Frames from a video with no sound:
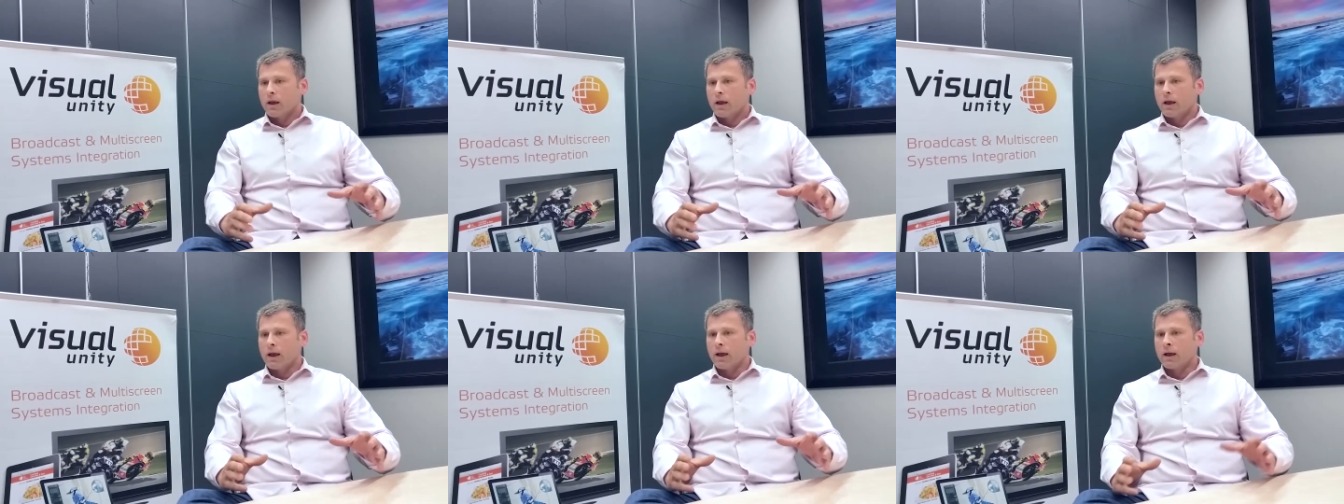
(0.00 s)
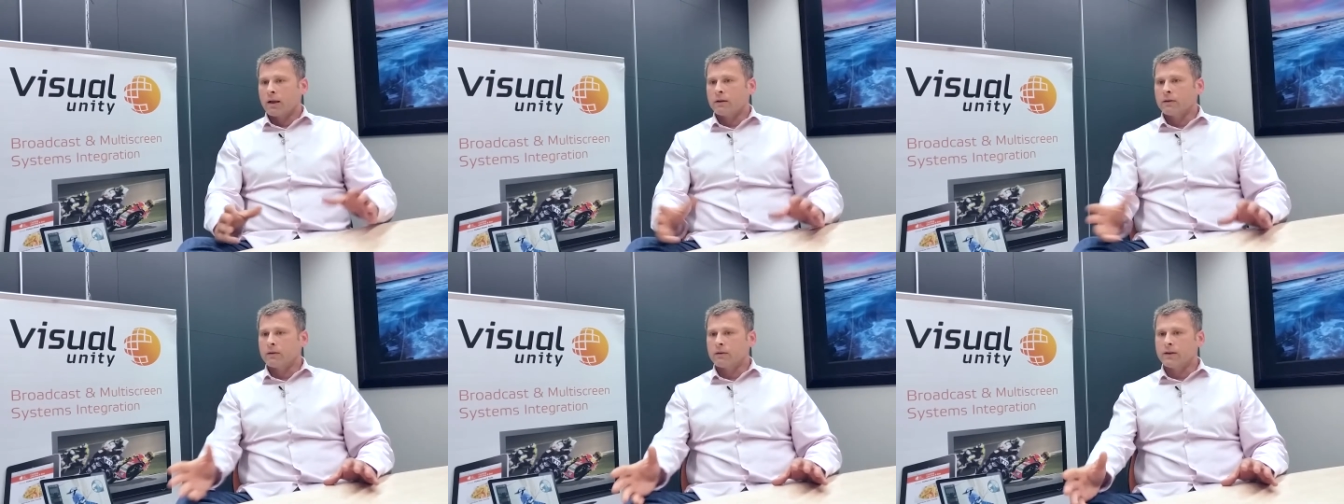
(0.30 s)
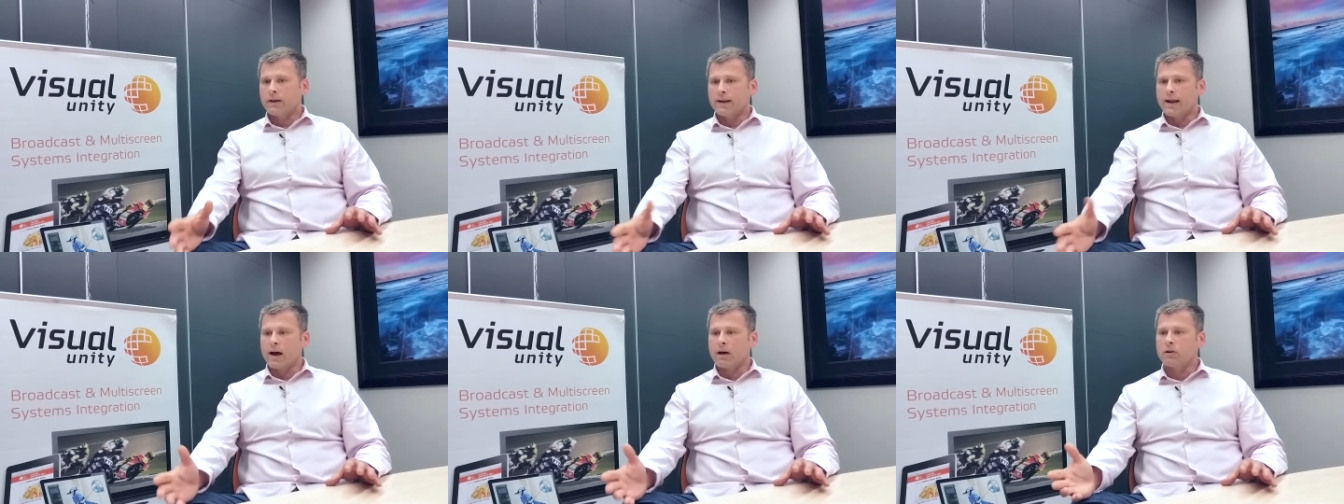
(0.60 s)
And
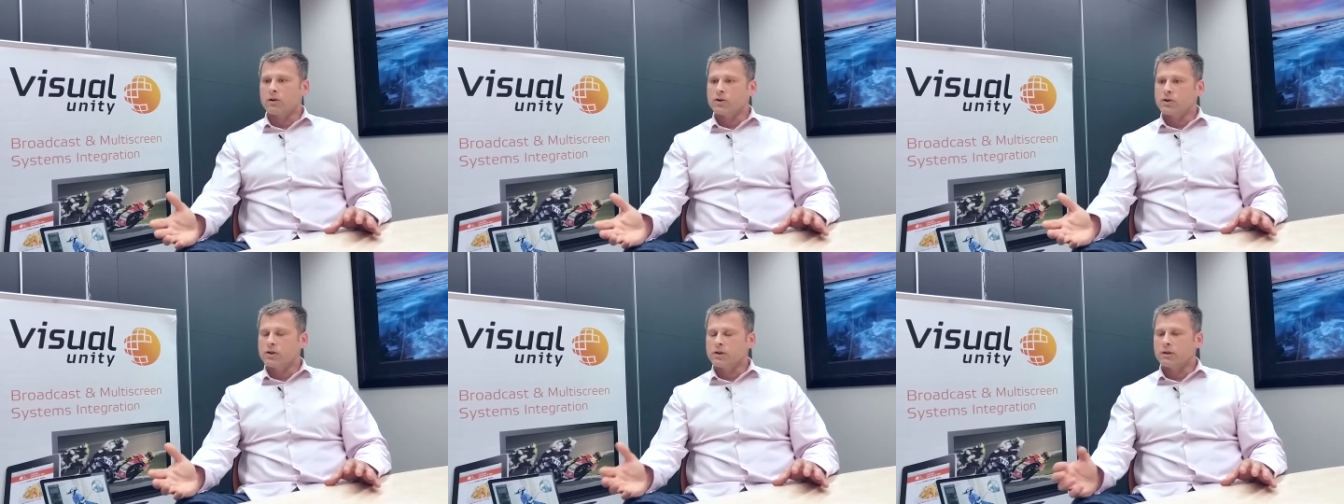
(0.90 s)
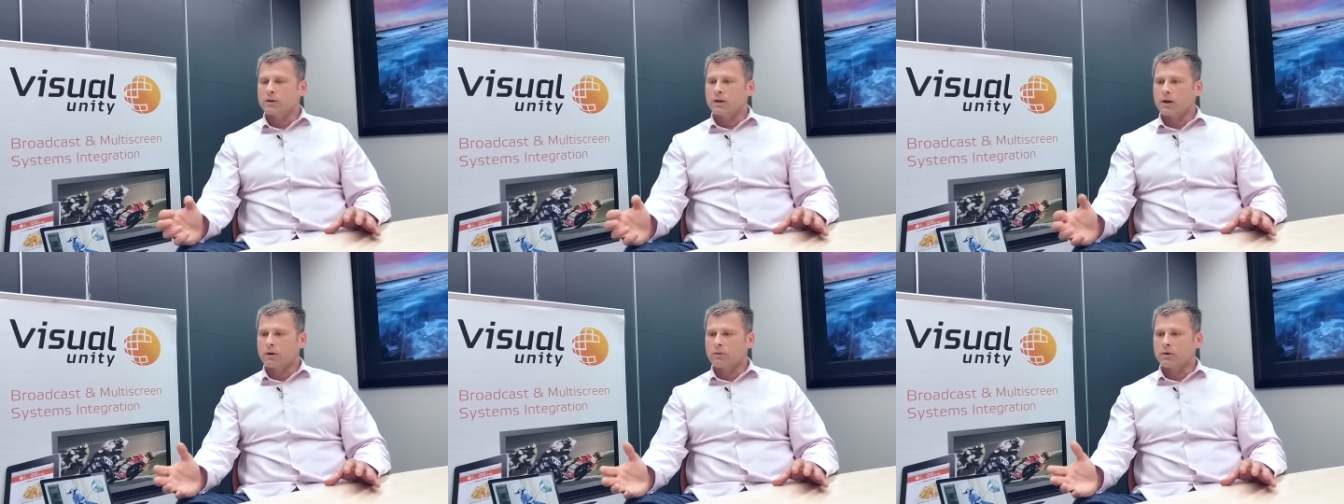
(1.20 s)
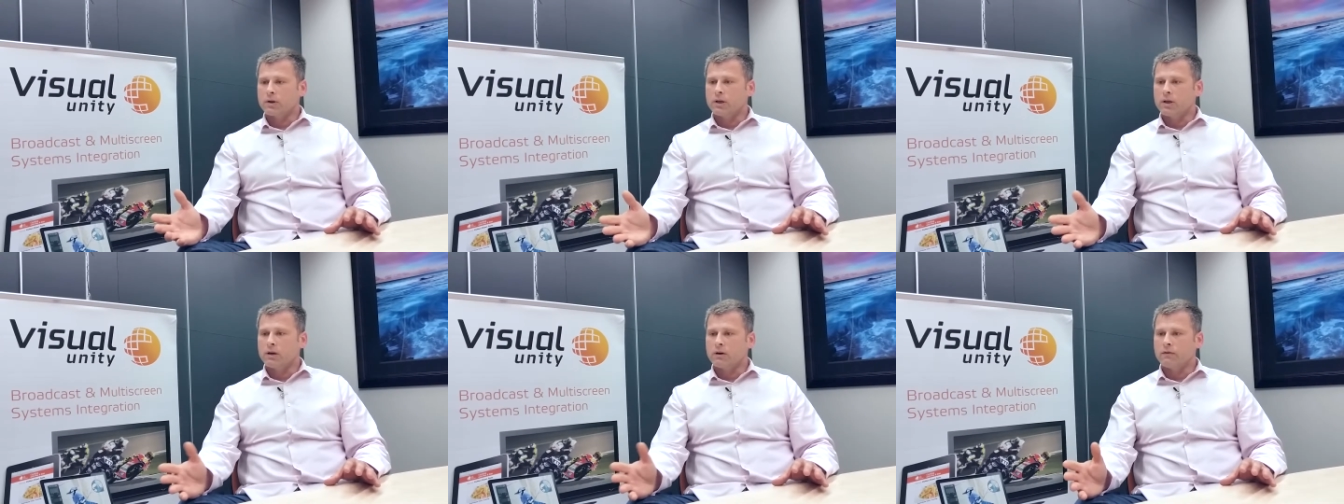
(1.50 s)
the analogy that I
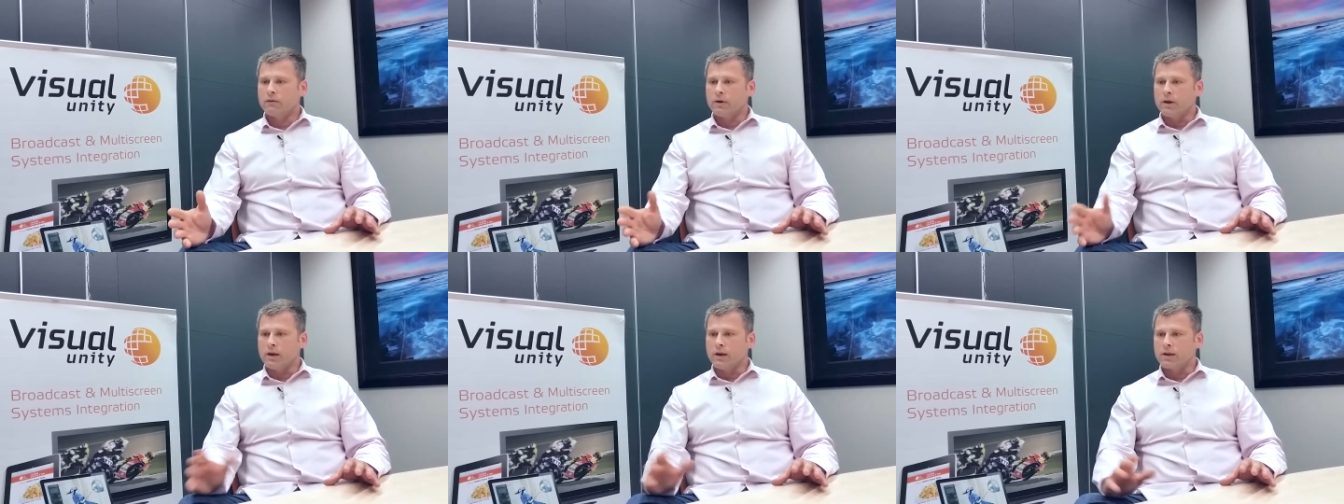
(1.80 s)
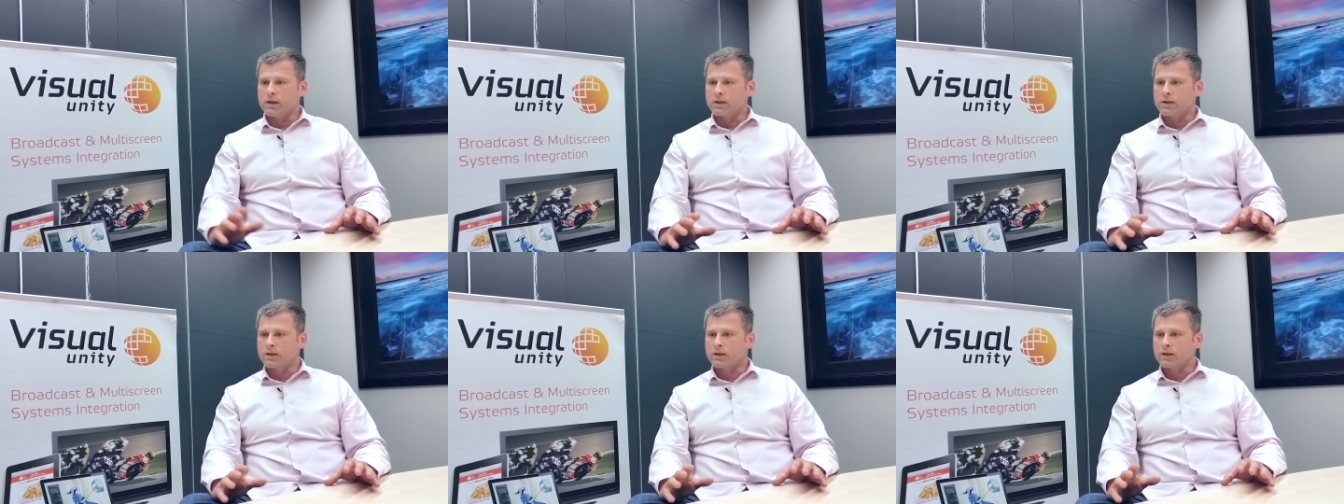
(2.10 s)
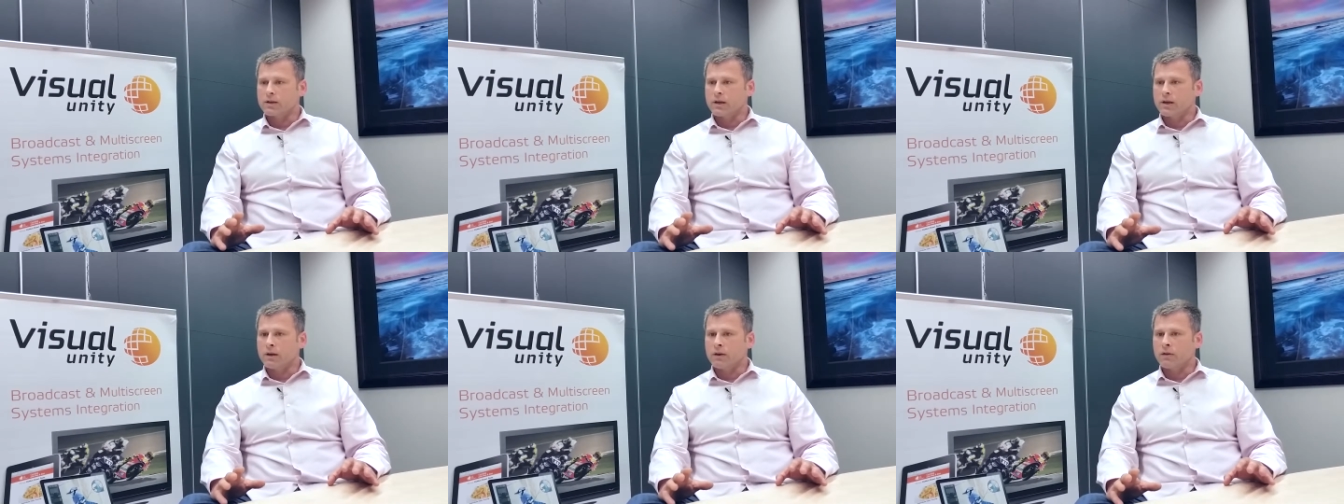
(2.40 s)
would give
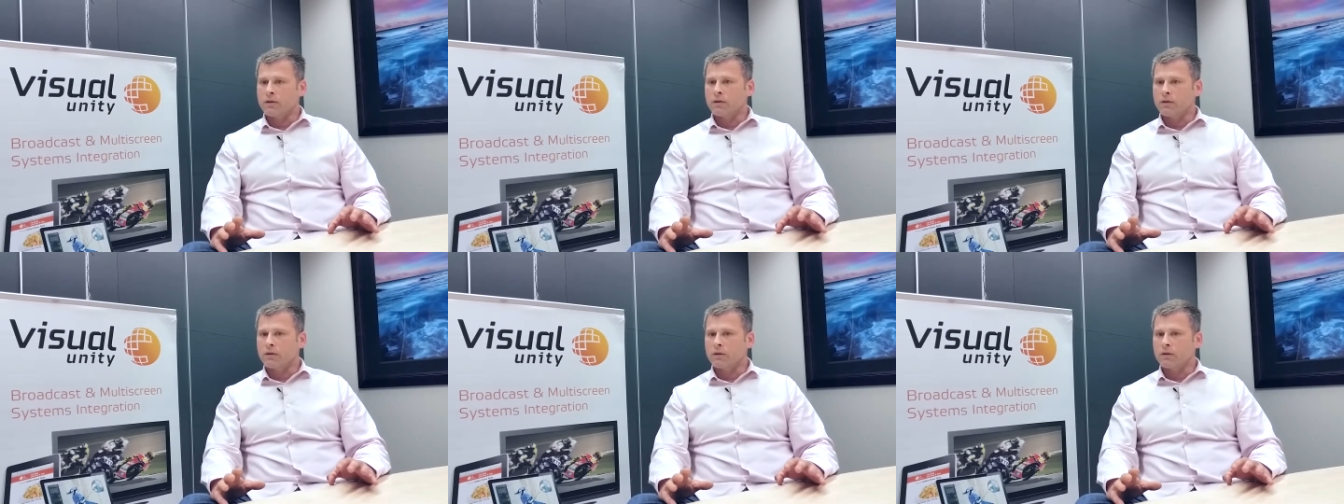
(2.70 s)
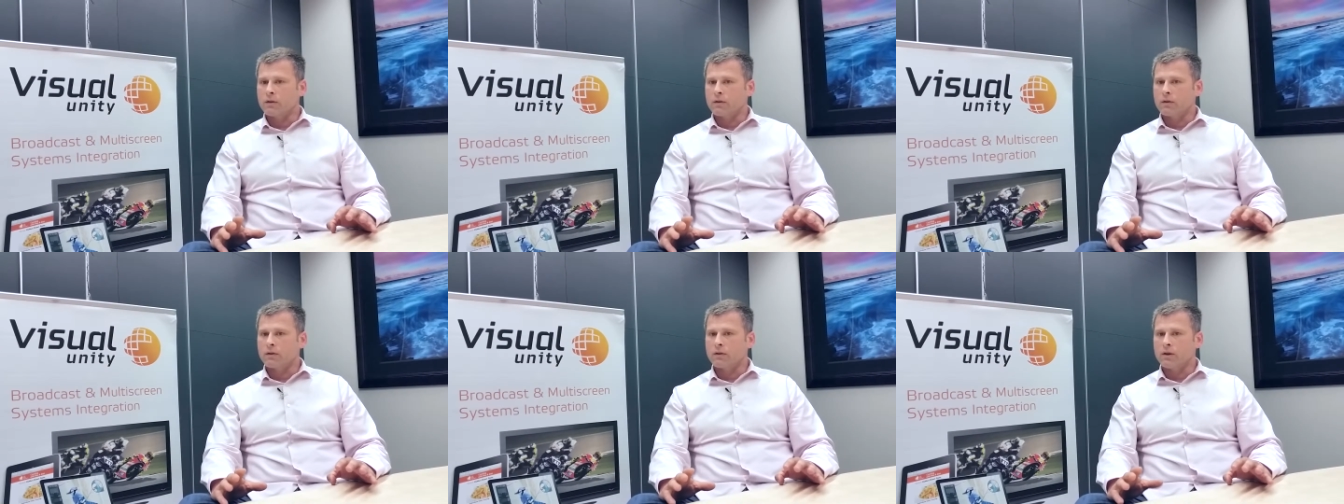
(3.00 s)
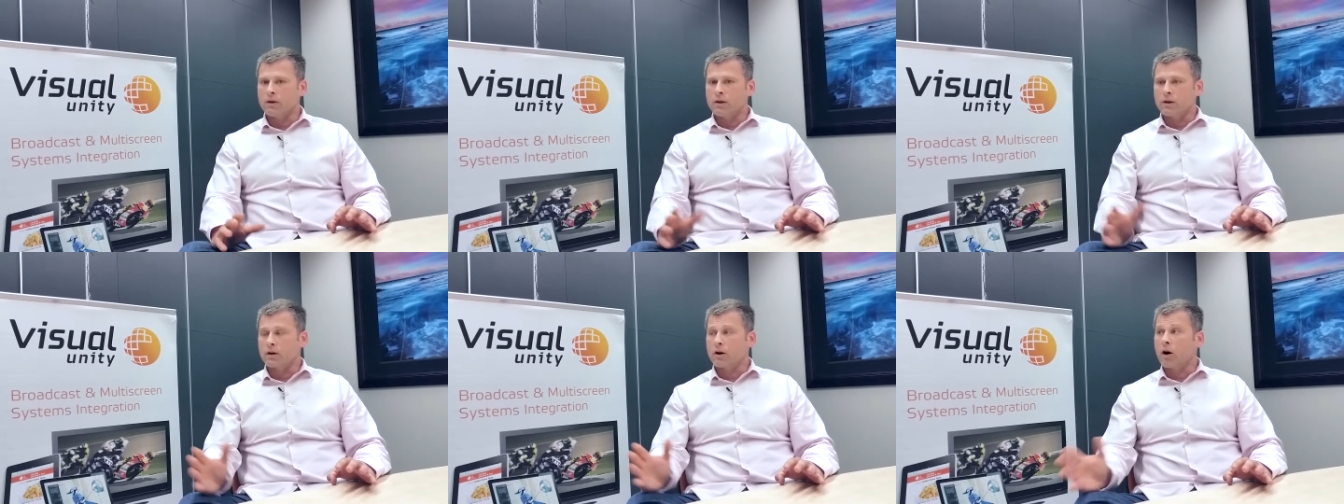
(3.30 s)
is in
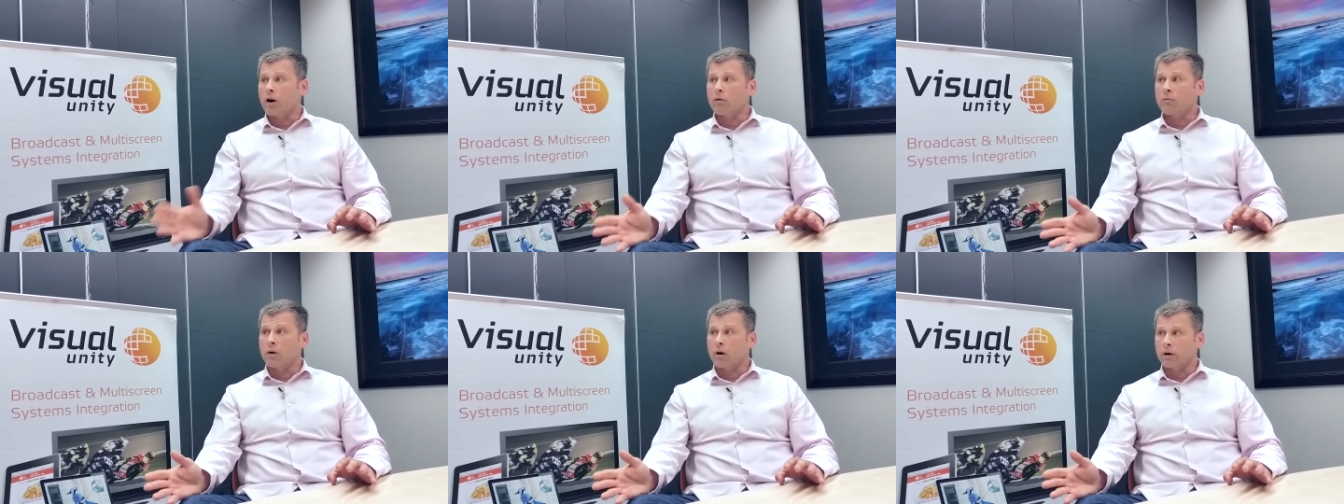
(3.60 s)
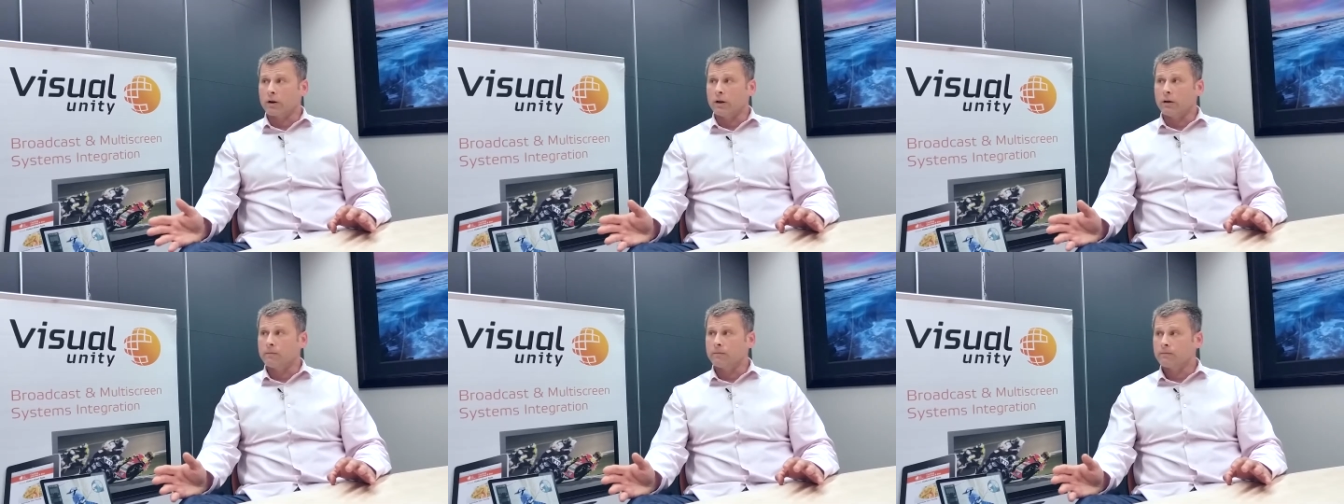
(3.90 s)
the car market.